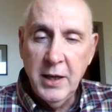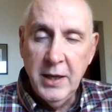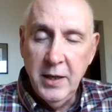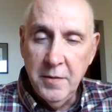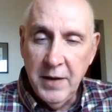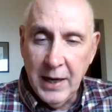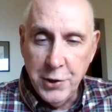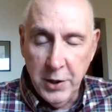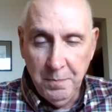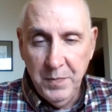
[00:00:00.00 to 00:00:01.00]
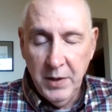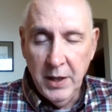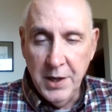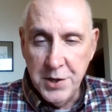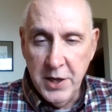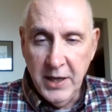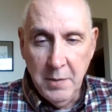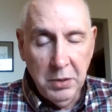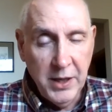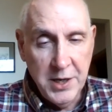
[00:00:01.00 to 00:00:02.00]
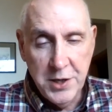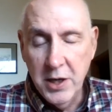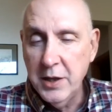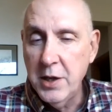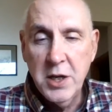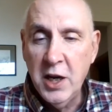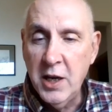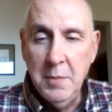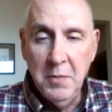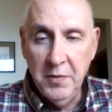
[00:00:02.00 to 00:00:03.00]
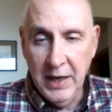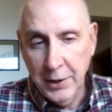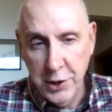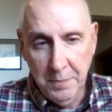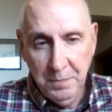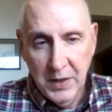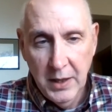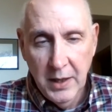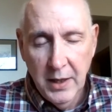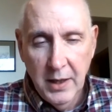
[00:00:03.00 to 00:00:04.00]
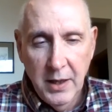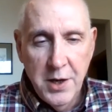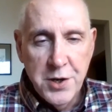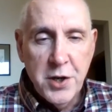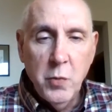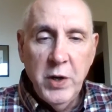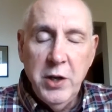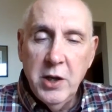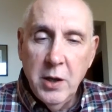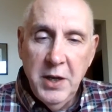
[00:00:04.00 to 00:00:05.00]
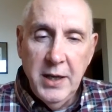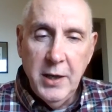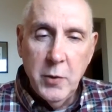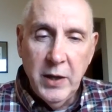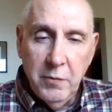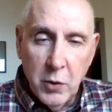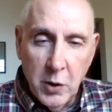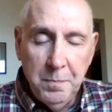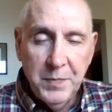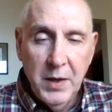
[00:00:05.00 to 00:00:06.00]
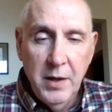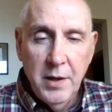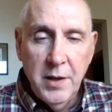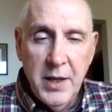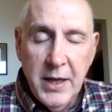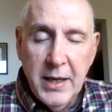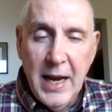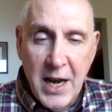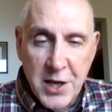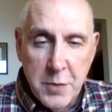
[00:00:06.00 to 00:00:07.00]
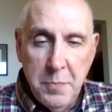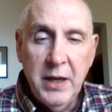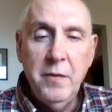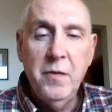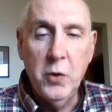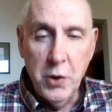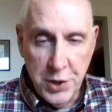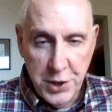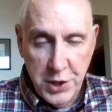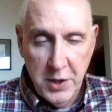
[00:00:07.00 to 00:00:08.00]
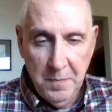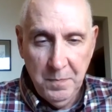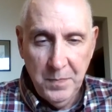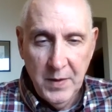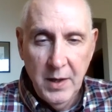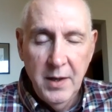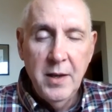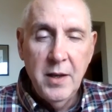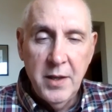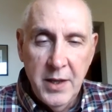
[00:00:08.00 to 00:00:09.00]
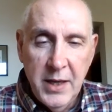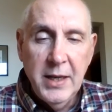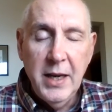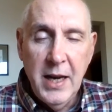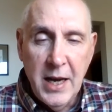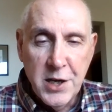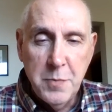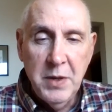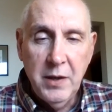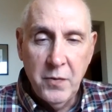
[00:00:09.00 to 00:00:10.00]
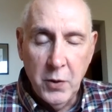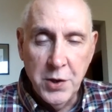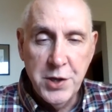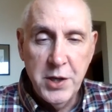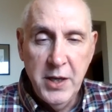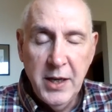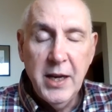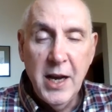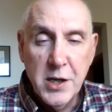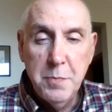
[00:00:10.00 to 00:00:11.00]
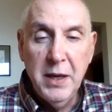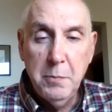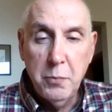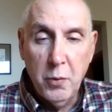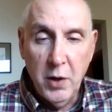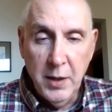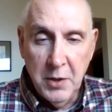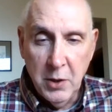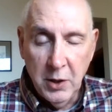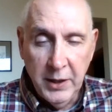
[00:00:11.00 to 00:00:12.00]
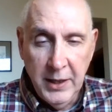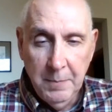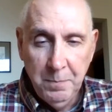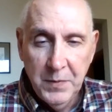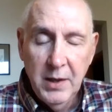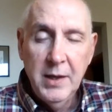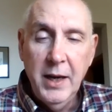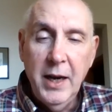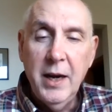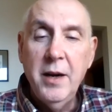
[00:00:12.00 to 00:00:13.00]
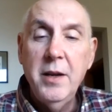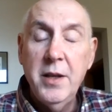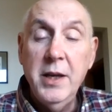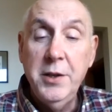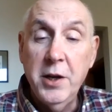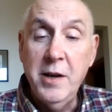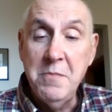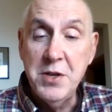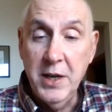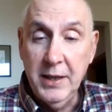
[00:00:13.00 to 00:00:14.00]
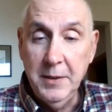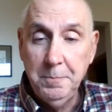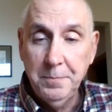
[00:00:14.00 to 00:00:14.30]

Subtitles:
kind of action that is taking place, not the time of action. So when you come to any Greek verb, think aspect first. Think aspect first. Think aspect primarily. And think time second.